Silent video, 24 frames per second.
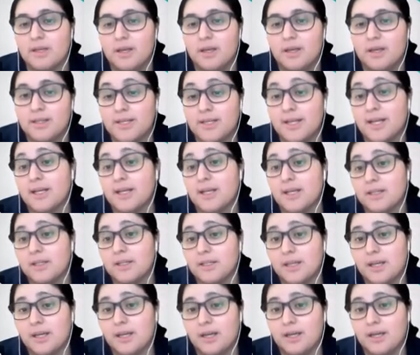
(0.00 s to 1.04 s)
assigned
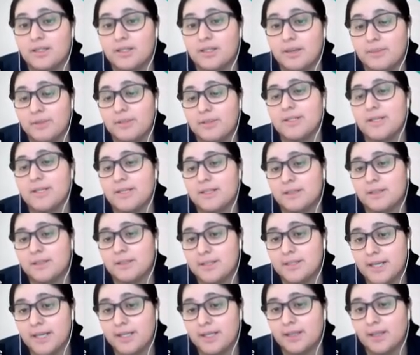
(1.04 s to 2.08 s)
uh, assignment des-
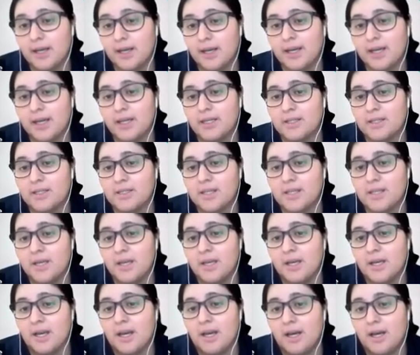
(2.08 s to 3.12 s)
deadlines.
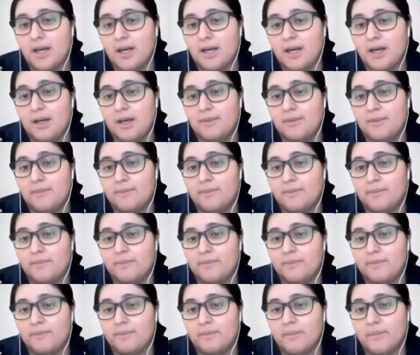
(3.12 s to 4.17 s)
Uh,
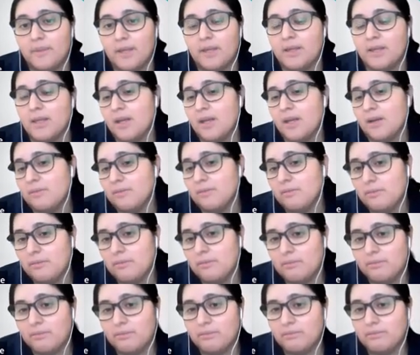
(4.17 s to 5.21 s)
and then,
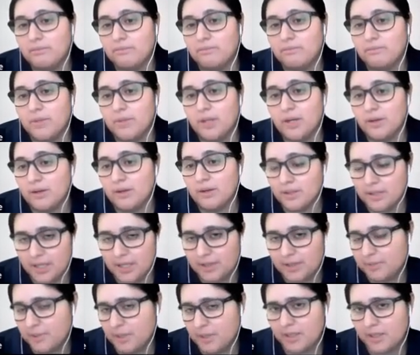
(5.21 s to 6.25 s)
you know,
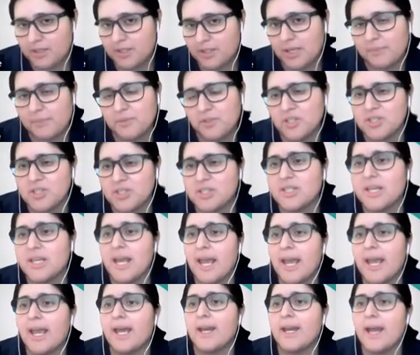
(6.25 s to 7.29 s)
ex- exceptions
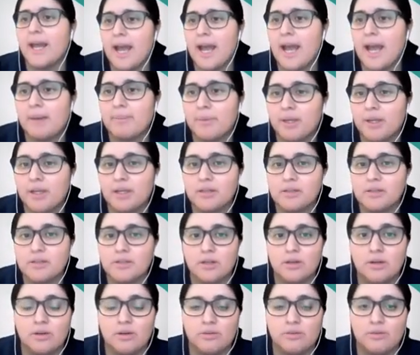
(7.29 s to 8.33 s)
can happen.
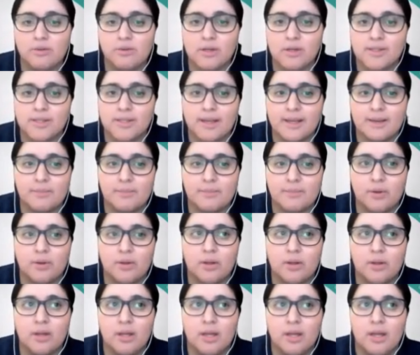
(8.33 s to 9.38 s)
So, for
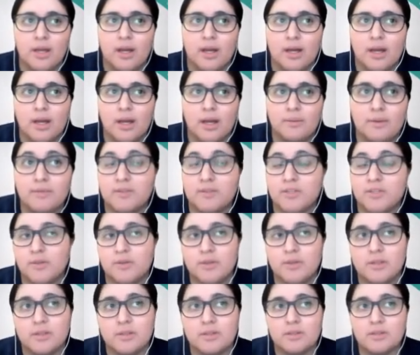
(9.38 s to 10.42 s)
example, um, if a
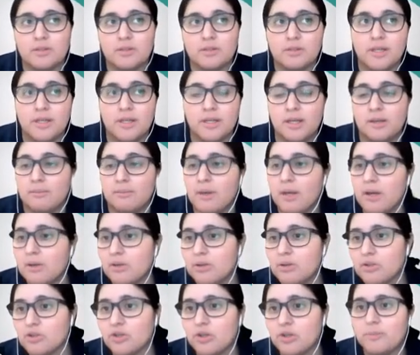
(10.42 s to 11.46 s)
student's seeking
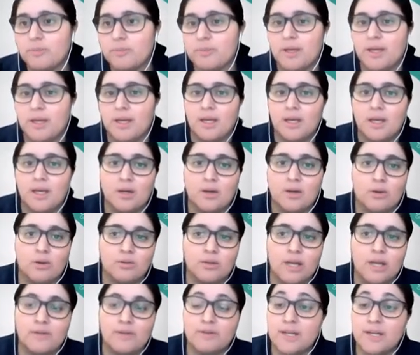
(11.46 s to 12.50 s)
medical treatment or
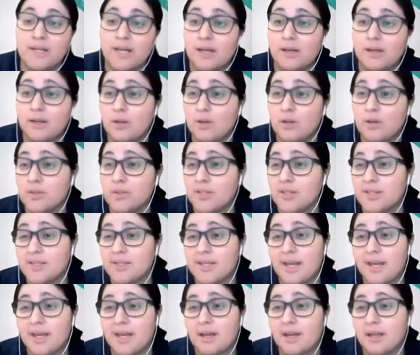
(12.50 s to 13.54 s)
they have a diagnosis
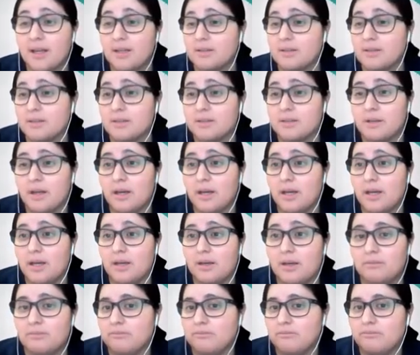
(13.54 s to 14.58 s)
that it's, uh,